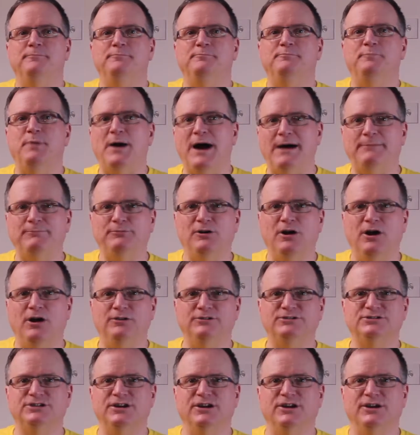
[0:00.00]
pop
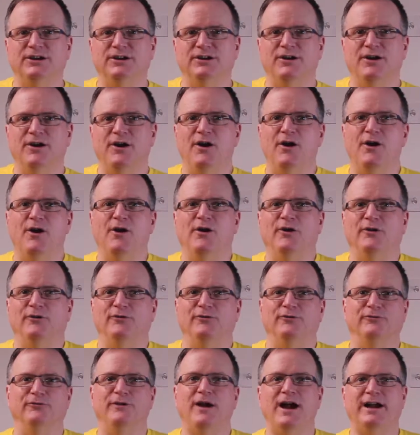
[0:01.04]
culture,
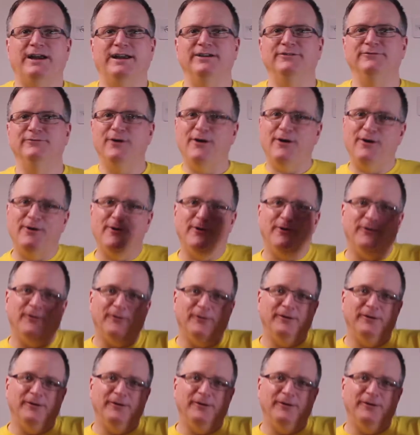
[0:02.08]
rock and roll,